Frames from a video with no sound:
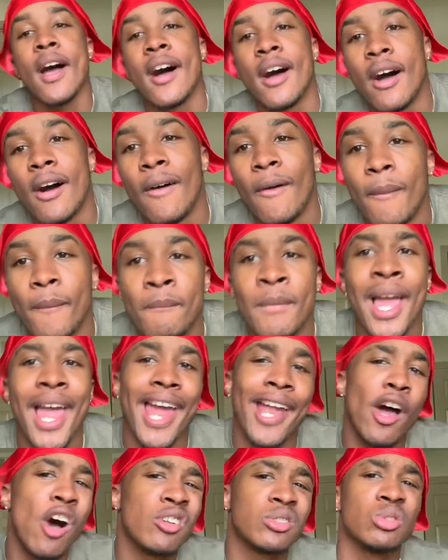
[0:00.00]
And
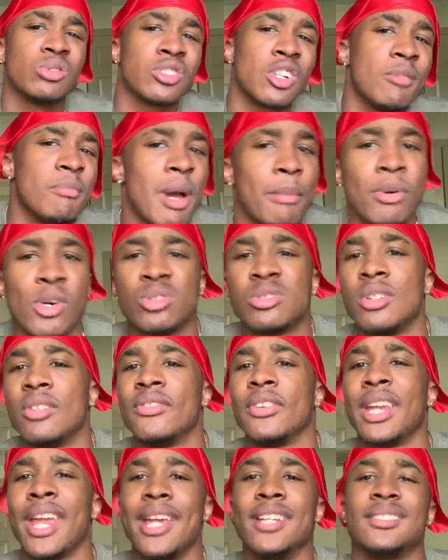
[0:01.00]
also turn my post
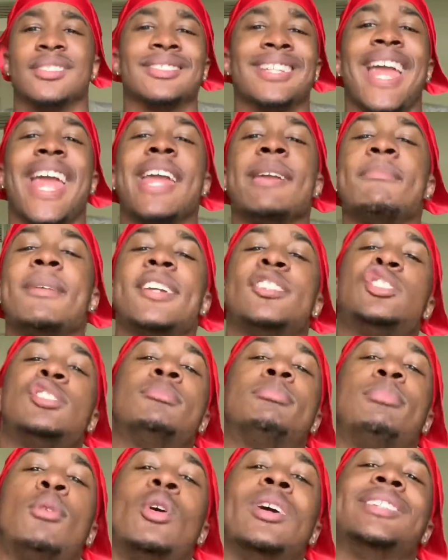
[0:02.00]
notifications. Hey, man, it's
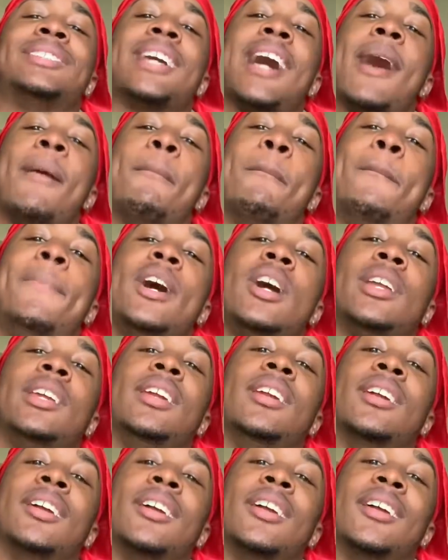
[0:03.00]
your boy
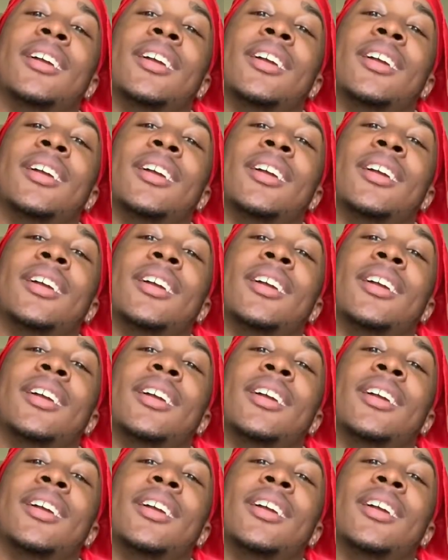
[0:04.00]
Tybuggy.